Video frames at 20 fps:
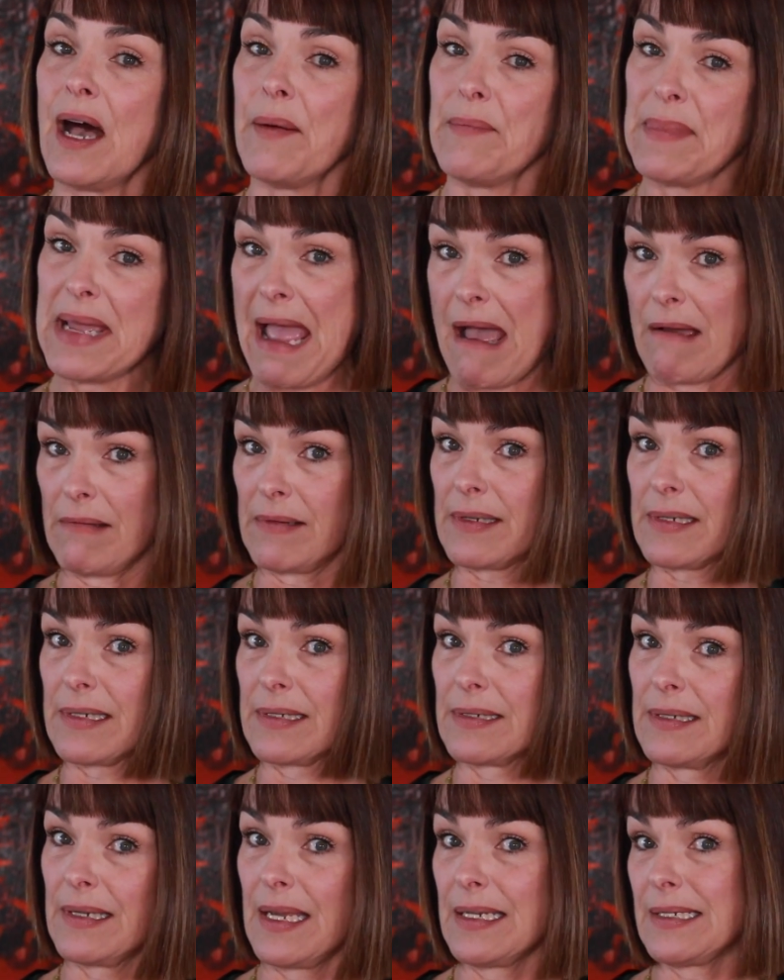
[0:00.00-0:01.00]

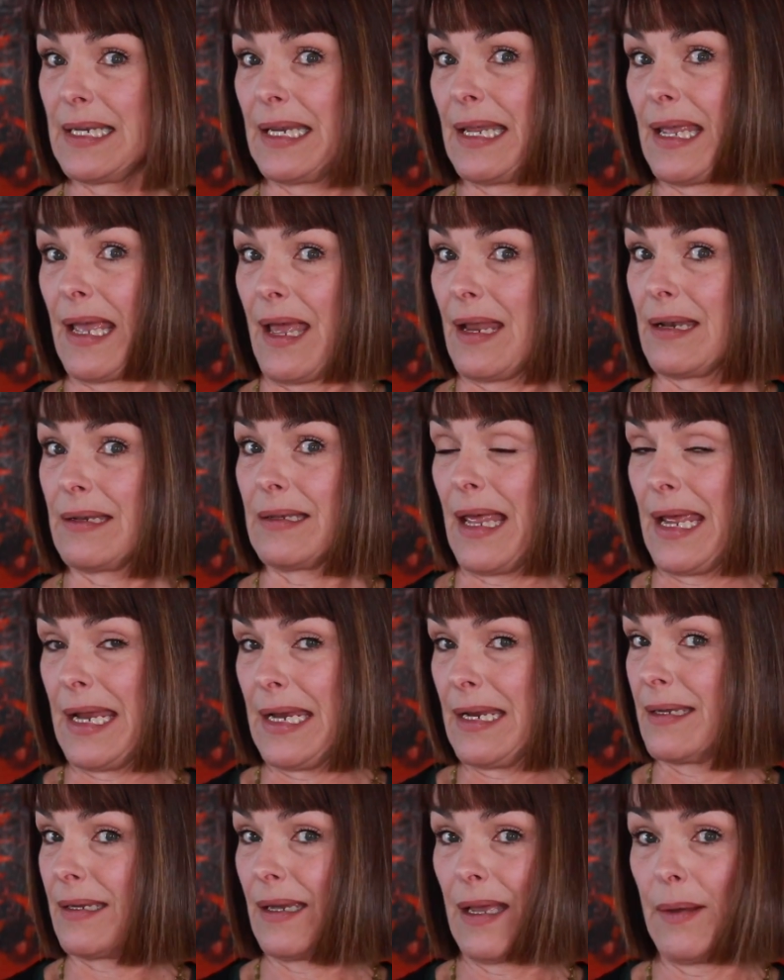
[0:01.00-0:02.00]
amount to get
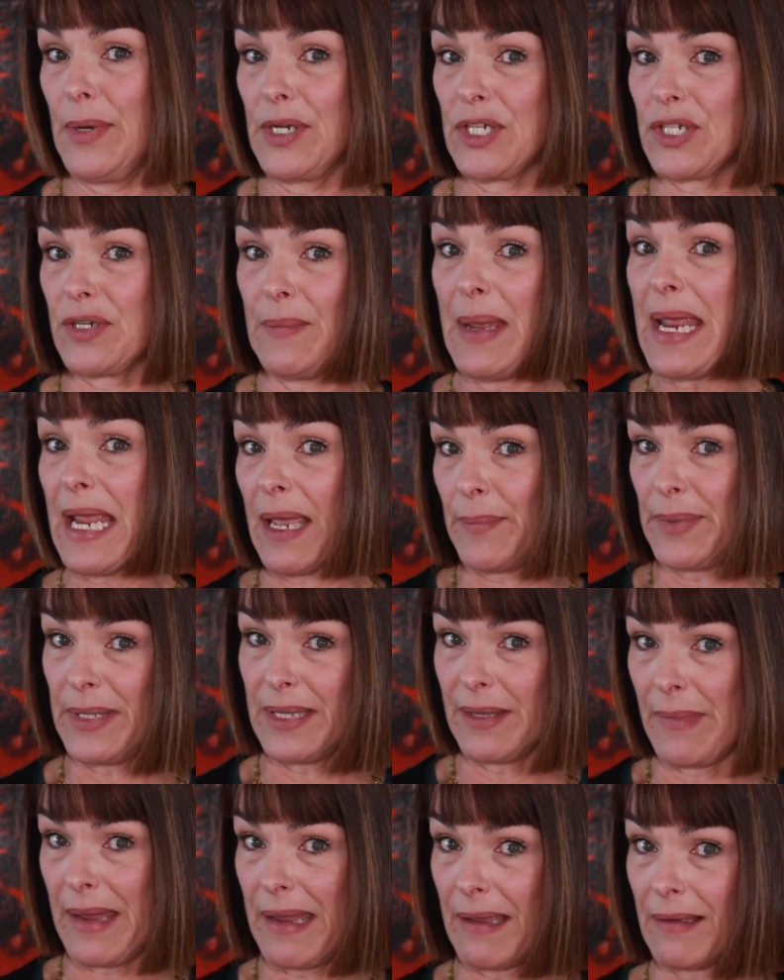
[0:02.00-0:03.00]
like a bunch of makeup
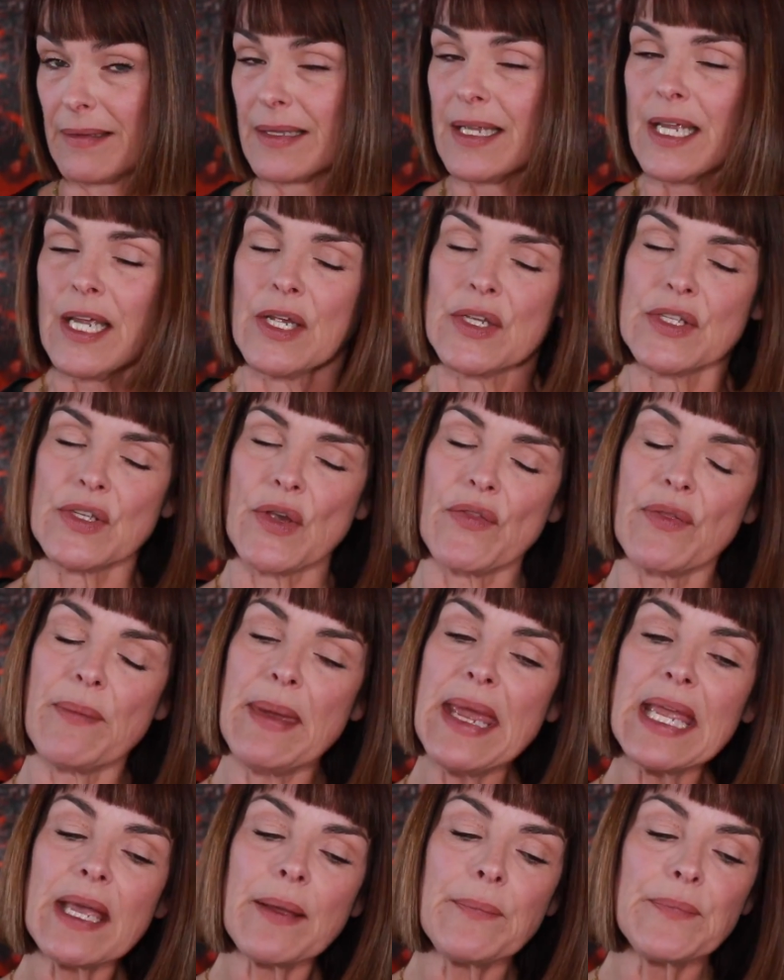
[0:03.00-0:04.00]
in the mail. So
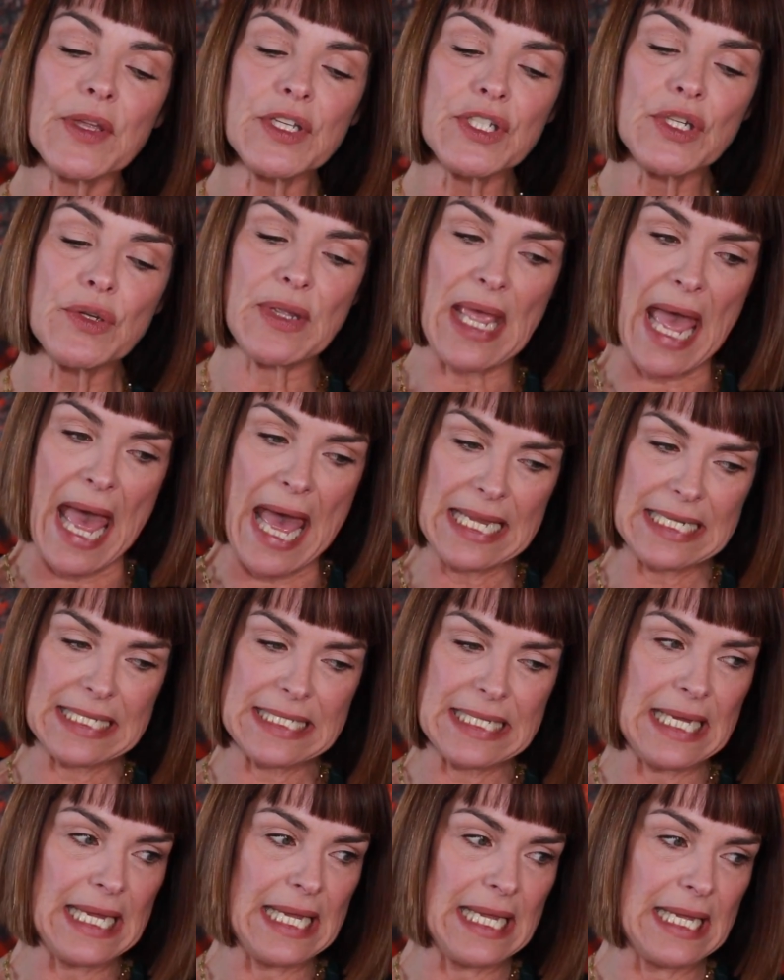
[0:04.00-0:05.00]
the makeup that you
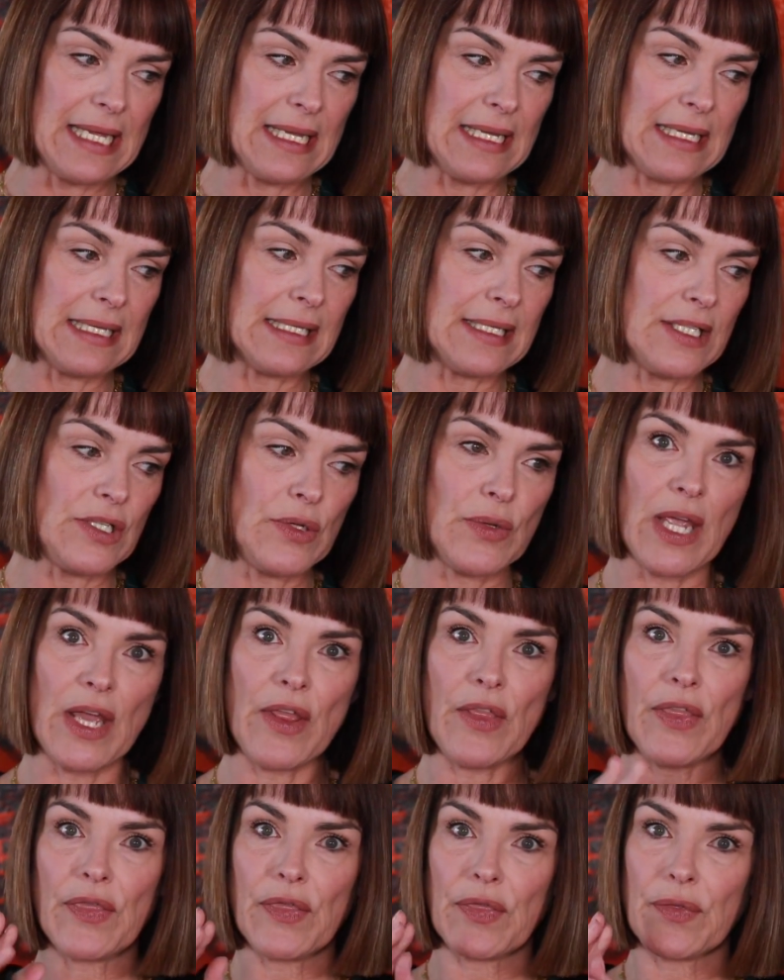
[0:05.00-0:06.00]
get is you
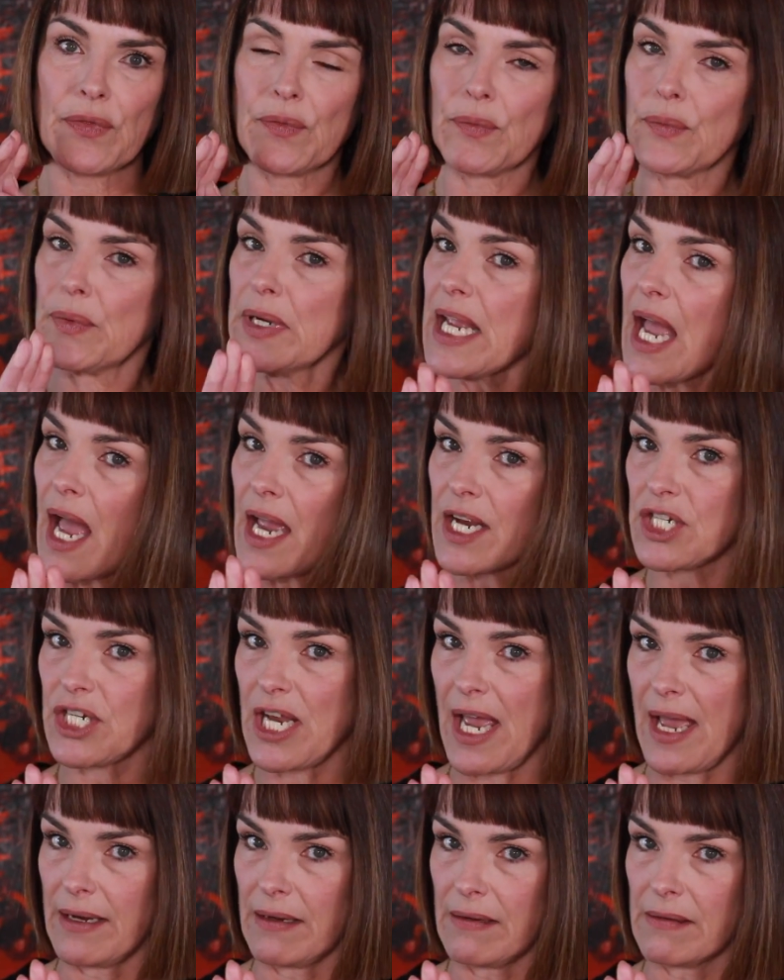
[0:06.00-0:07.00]
get 3
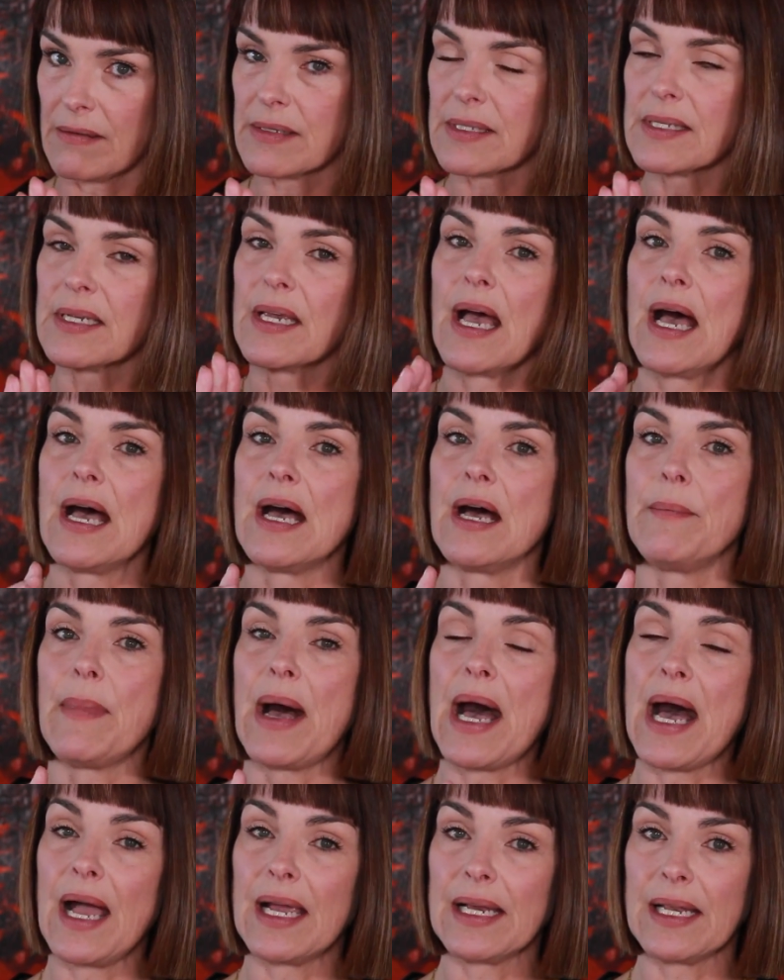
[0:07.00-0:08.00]
eyeshadows,
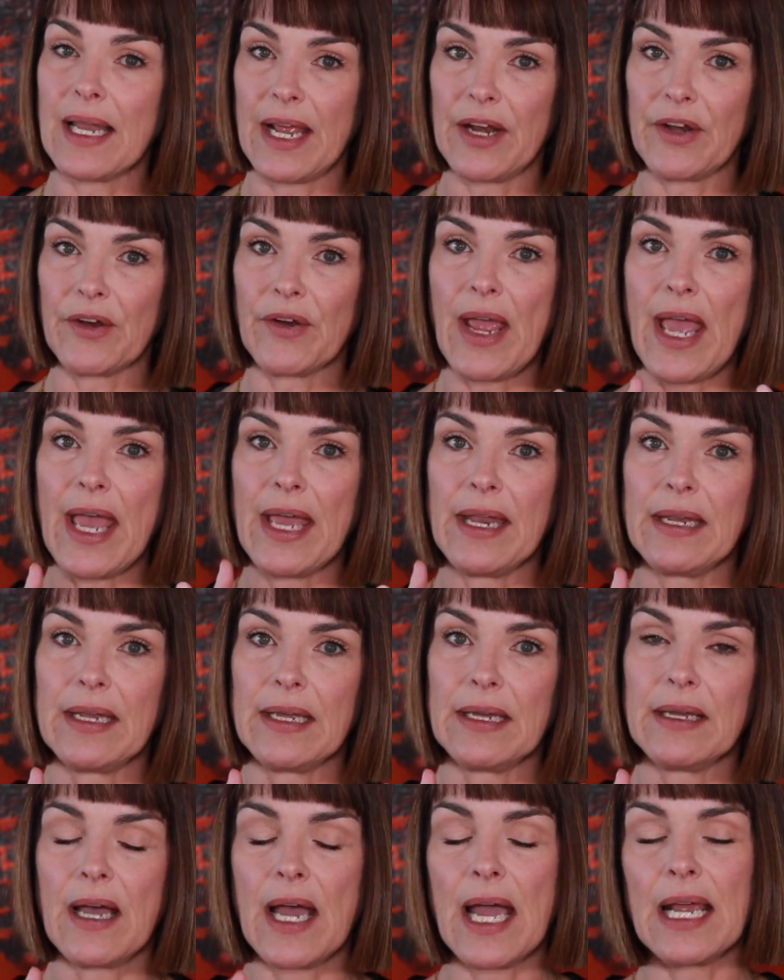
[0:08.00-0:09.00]
a highlighter
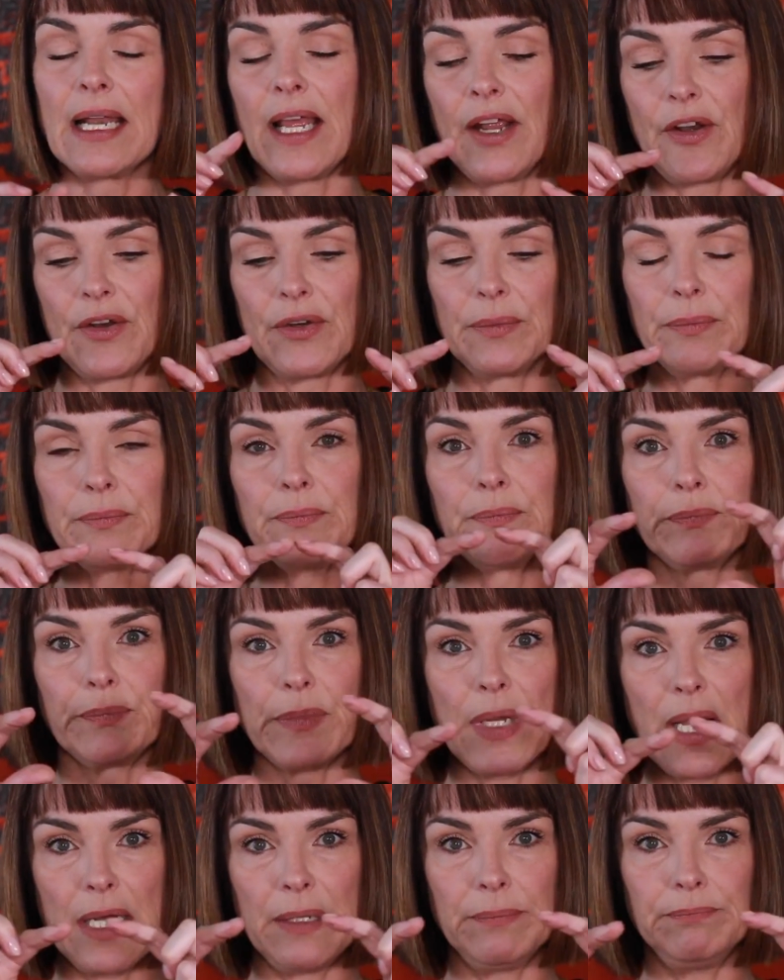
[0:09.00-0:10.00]
and a highlighter
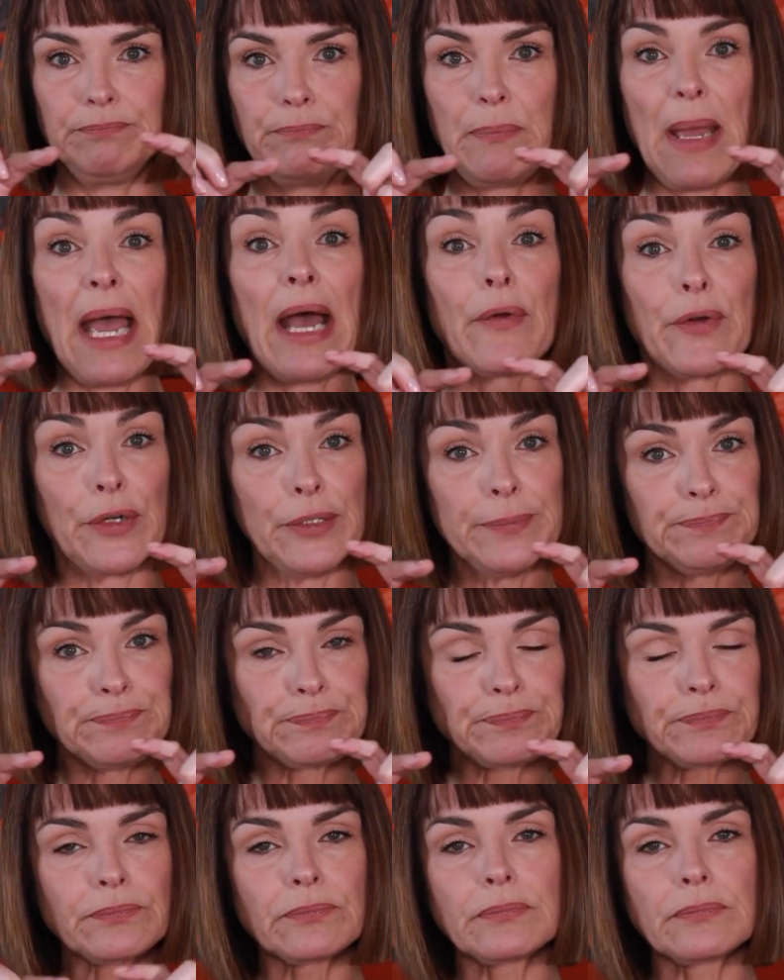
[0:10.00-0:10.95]
powder,